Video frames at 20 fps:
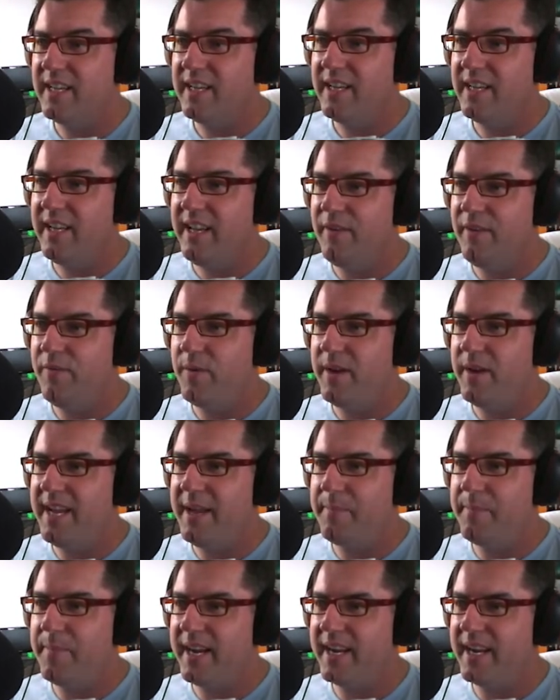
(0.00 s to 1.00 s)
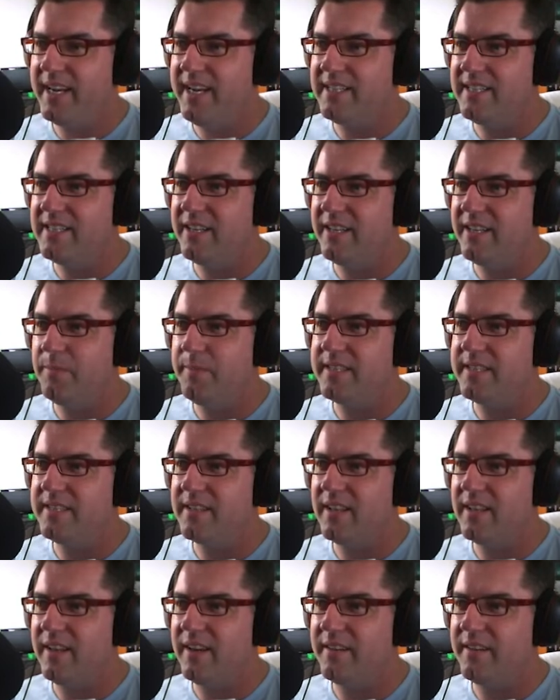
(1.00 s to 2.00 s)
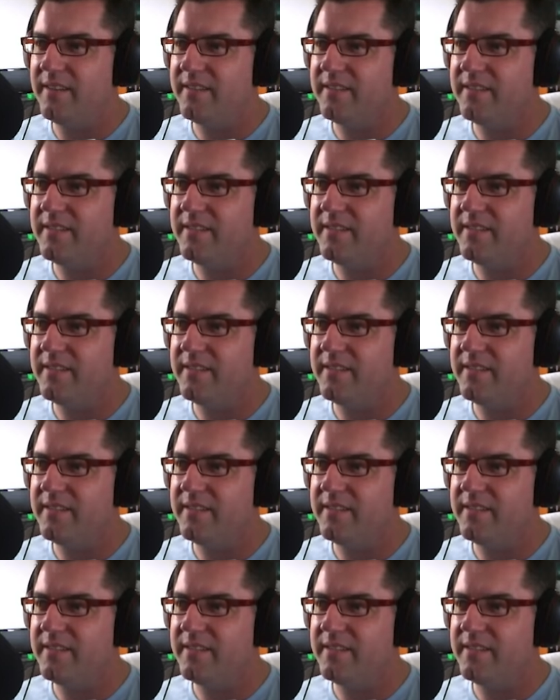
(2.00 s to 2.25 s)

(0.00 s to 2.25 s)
If we get back, it is a little bit slow.